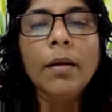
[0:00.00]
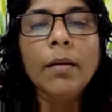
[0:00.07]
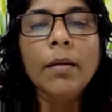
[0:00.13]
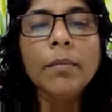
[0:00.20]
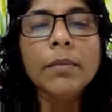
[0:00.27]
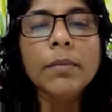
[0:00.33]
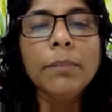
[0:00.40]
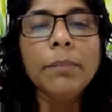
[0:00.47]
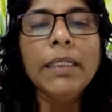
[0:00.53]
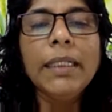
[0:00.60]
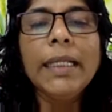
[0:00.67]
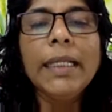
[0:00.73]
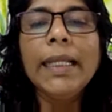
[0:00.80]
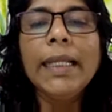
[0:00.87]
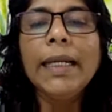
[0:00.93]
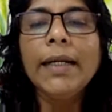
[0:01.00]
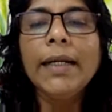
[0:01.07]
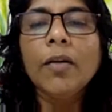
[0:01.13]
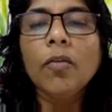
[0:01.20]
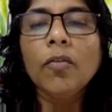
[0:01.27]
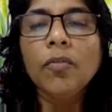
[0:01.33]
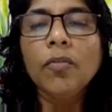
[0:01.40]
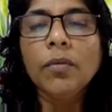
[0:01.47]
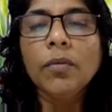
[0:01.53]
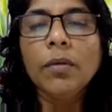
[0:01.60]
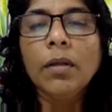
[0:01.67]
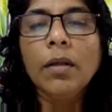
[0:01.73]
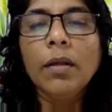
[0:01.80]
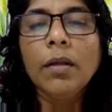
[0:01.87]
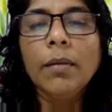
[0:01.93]
submitting a letter of
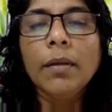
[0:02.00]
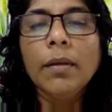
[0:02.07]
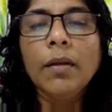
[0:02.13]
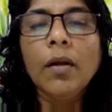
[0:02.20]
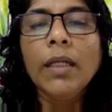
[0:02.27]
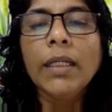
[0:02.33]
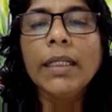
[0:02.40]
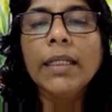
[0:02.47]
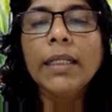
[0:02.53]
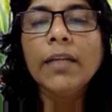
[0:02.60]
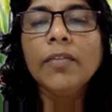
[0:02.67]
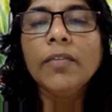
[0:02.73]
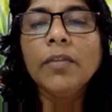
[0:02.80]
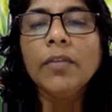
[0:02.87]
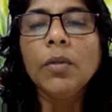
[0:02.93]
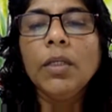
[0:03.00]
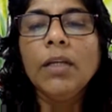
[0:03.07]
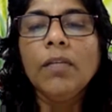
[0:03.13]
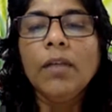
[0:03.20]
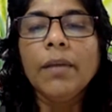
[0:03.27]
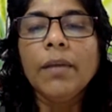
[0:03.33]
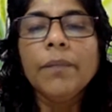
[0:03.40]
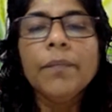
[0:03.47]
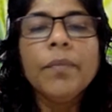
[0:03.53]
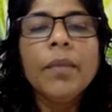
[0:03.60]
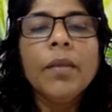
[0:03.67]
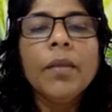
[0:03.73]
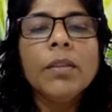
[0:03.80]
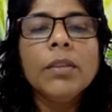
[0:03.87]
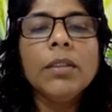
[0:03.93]
article of a good level.
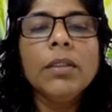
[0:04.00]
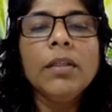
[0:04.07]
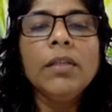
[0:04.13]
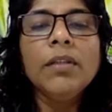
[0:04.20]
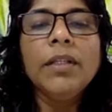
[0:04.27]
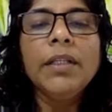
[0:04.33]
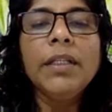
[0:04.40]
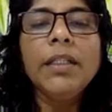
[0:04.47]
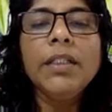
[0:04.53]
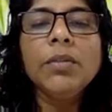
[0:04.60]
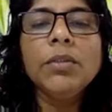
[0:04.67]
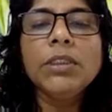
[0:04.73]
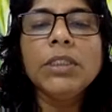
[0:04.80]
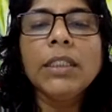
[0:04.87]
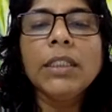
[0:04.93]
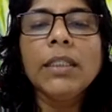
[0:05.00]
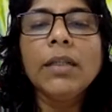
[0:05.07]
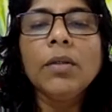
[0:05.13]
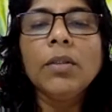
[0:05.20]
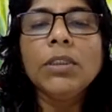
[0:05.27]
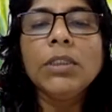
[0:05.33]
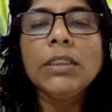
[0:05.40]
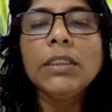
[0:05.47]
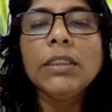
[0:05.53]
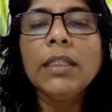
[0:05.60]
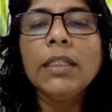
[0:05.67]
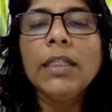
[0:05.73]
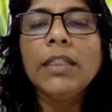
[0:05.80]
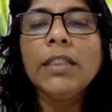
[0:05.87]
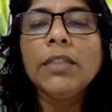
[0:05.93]
So we need to check the question is
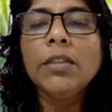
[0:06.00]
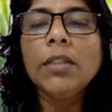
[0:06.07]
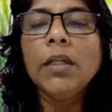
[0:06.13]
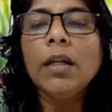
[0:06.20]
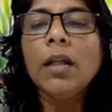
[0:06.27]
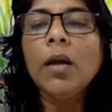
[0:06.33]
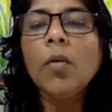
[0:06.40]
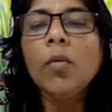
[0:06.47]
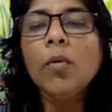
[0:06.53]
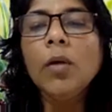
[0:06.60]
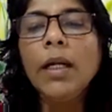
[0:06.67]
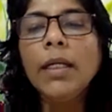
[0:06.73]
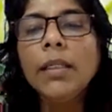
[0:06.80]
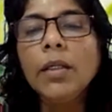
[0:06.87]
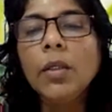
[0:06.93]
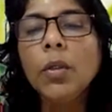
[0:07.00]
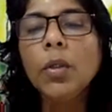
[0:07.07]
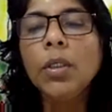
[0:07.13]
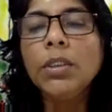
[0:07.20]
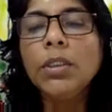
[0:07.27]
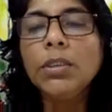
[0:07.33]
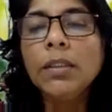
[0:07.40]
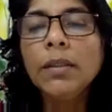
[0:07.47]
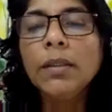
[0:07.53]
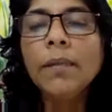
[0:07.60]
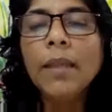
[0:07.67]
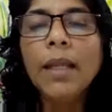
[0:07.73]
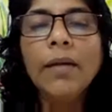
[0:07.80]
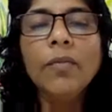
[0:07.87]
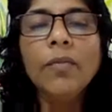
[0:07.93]
related to the love and the good
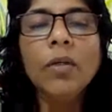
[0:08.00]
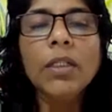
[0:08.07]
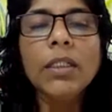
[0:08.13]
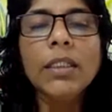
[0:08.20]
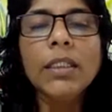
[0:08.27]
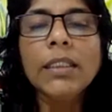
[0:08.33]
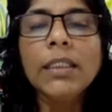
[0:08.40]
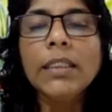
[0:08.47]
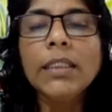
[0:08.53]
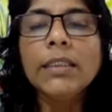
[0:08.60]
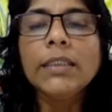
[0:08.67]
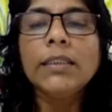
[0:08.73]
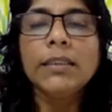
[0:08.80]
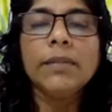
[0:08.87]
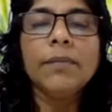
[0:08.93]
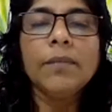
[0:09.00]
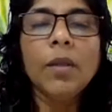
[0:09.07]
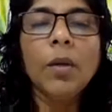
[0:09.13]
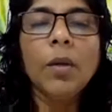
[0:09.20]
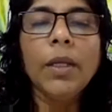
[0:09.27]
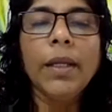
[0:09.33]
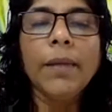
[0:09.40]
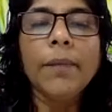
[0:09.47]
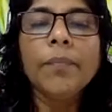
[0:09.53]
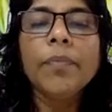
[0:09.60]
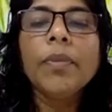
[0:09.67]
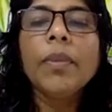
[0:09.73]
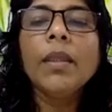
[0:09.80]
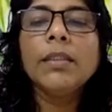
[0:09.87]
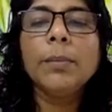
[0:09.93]
and what are the things is okay.
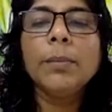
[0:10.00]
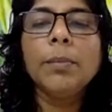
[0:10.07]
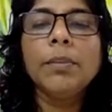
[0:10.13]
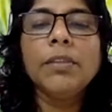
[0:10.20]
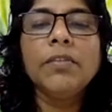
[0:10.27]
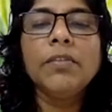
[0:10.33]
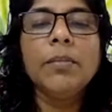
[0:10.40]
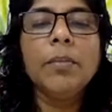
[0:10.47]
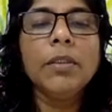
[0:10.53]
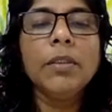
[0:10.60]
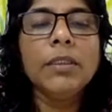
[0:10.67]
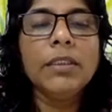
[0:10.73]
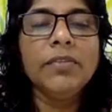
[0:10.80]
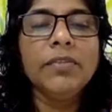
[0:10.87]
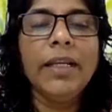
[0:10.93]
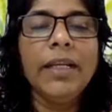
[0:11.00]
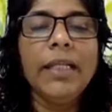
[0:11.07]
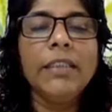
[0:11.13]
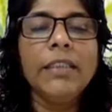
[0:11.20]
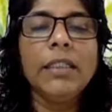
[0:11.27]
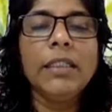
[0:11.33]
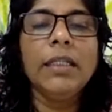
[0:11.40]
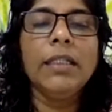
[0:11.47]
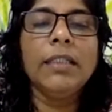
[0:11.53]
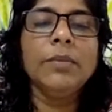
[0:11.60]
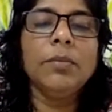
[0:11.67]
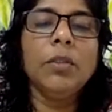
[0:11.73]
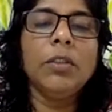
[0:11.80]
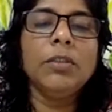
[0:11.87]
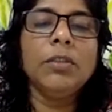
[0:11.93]
Suppose if the person is financially
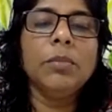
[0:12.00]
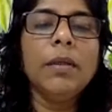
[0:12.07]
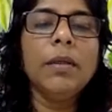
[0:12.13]
responsible.